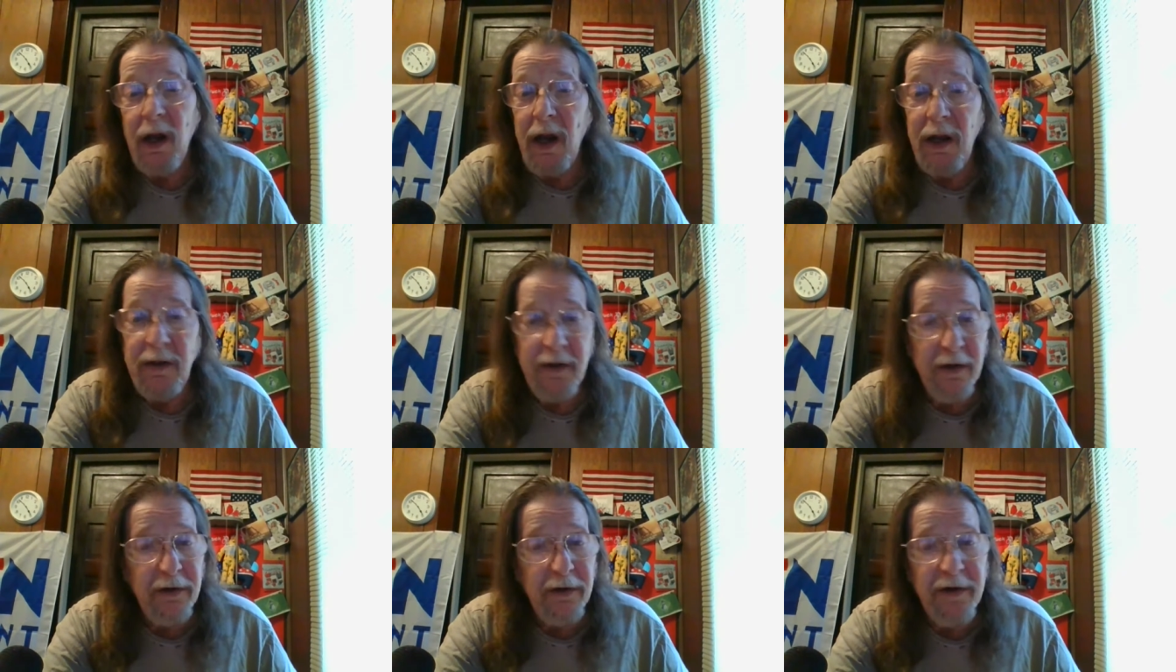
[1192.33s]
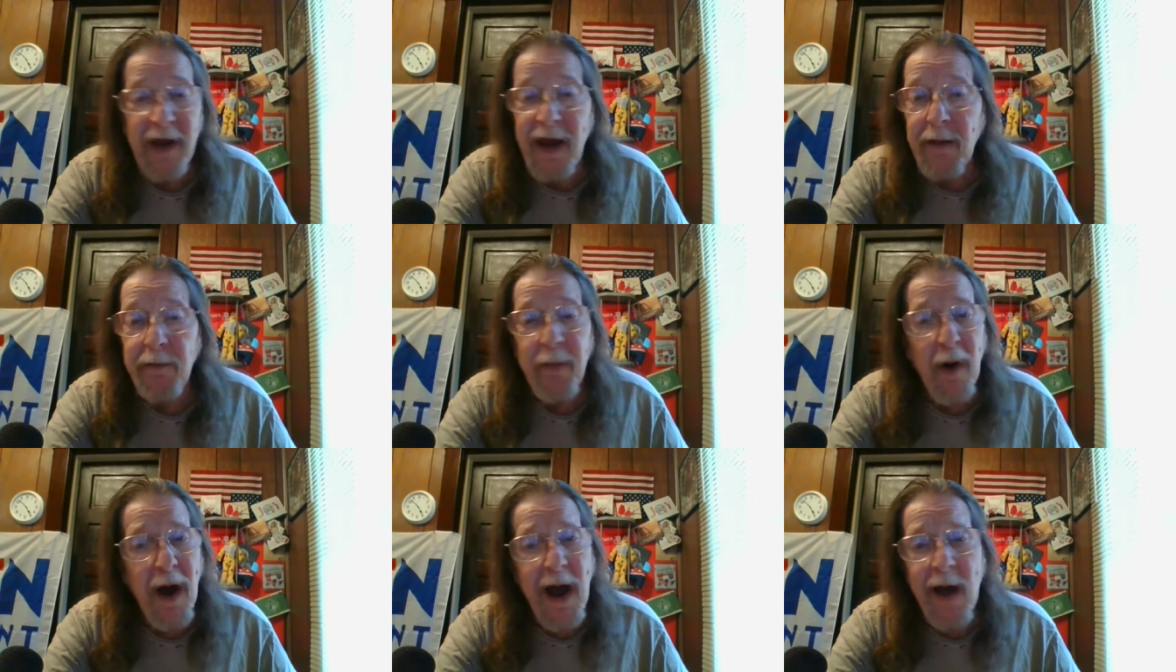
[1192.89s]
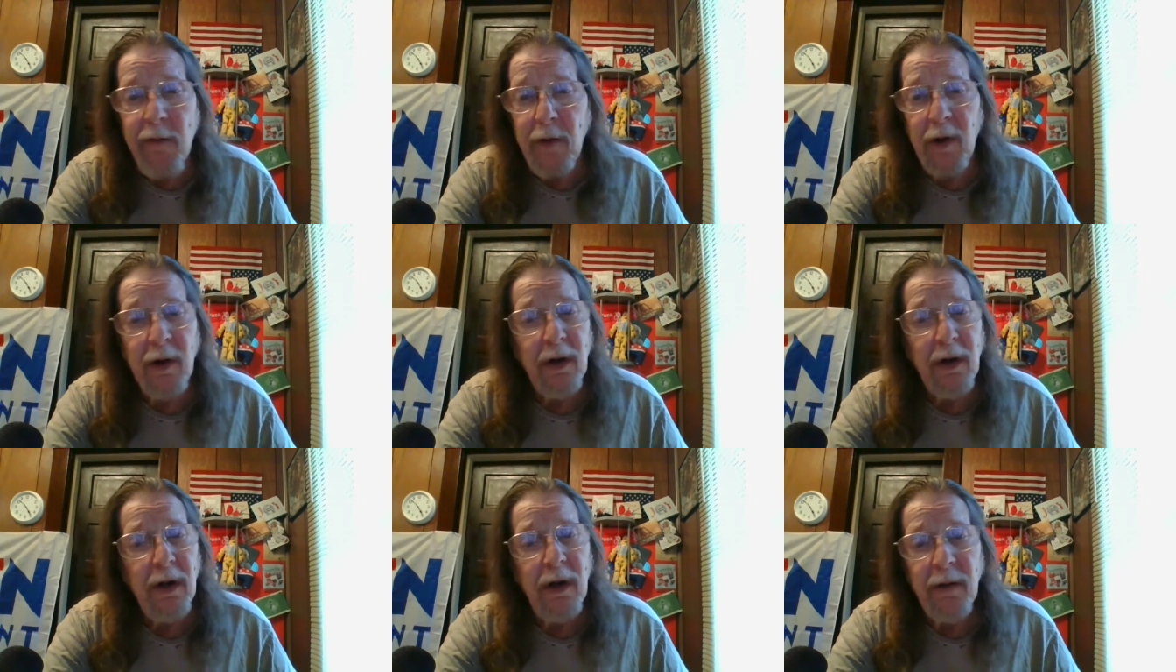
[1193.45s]
and just have
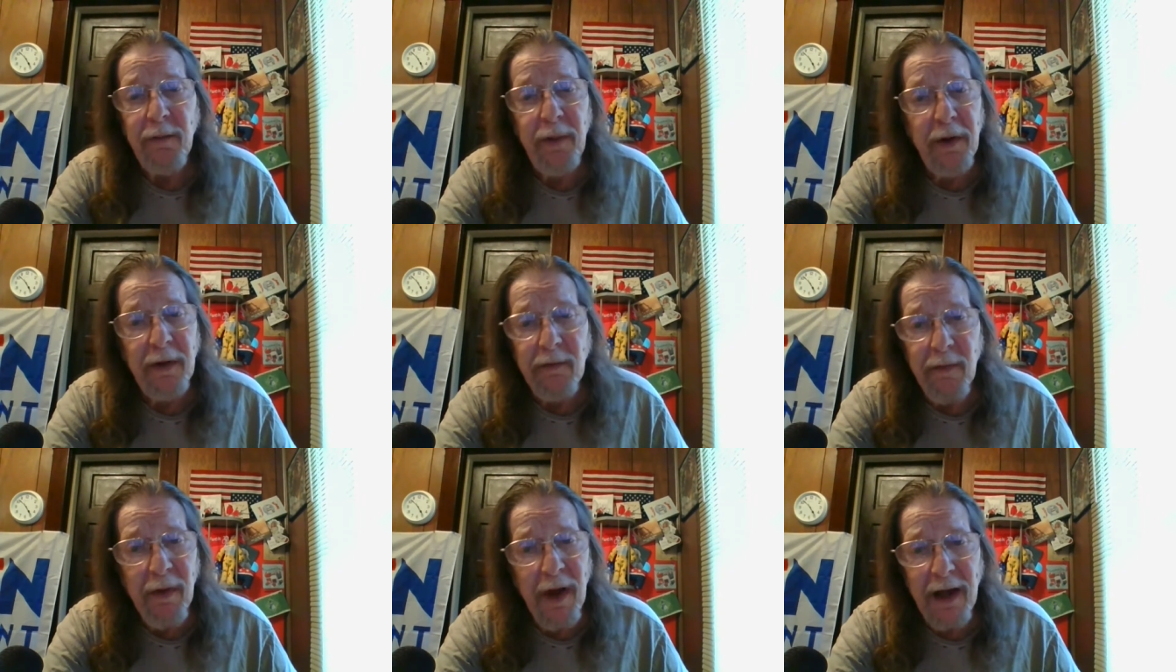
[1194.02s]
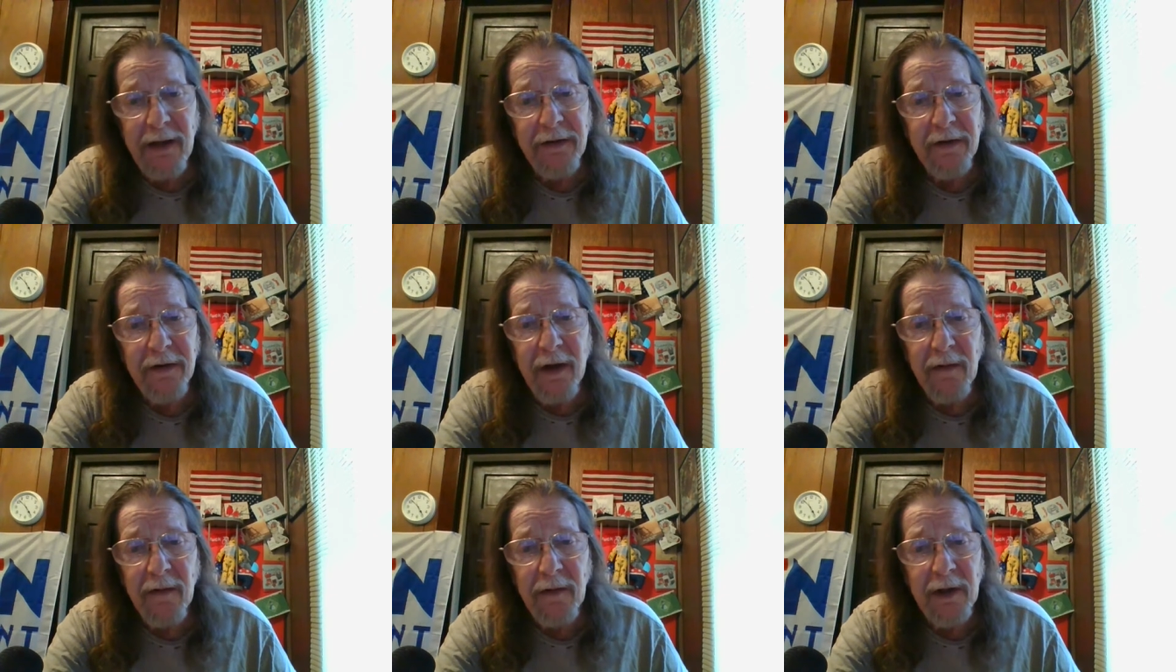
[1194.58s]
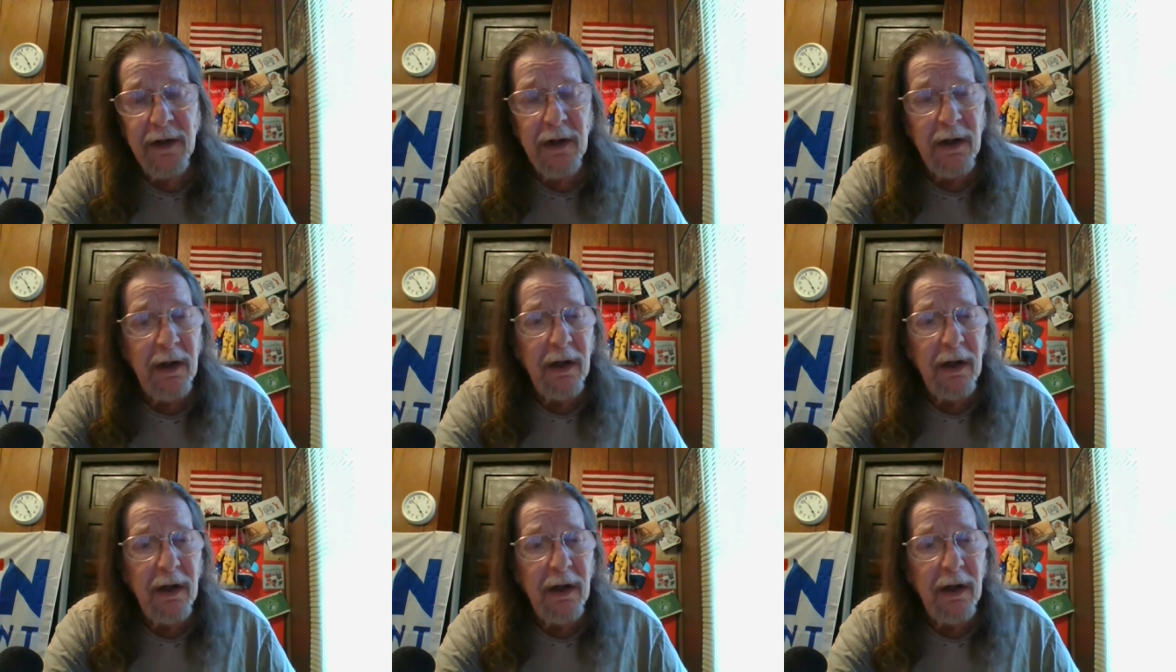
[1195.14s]
primer put in place of it.